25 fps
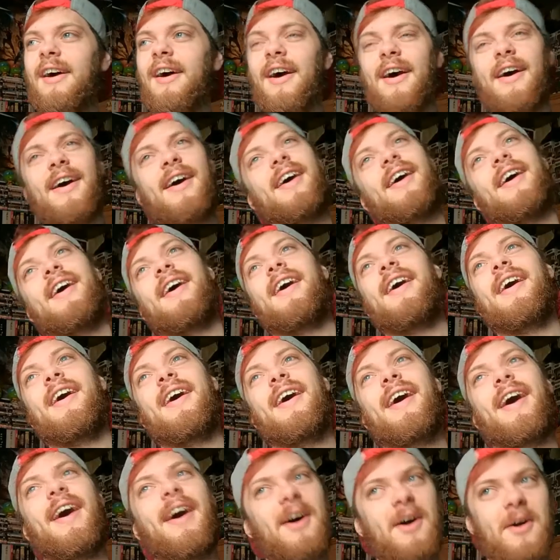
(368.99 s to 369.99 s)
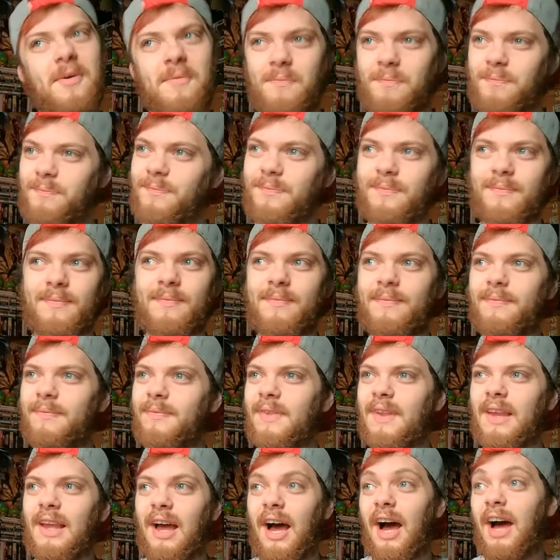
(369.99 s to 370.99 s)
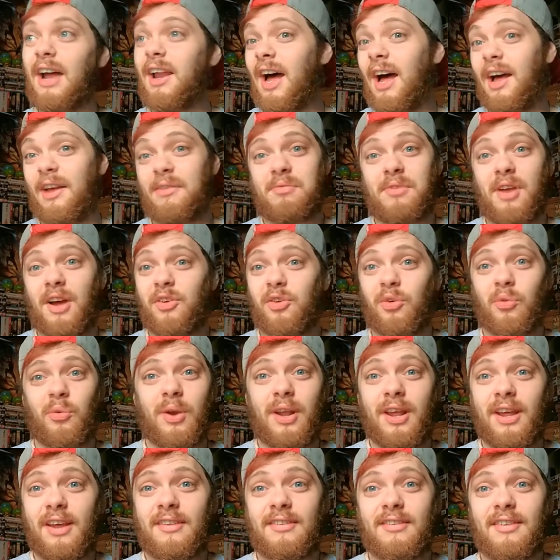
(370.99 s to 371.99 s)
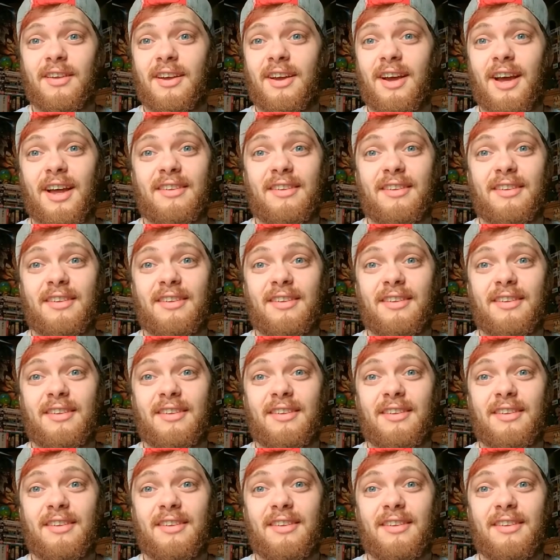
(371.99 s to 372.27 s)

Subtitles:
I don't know what it is.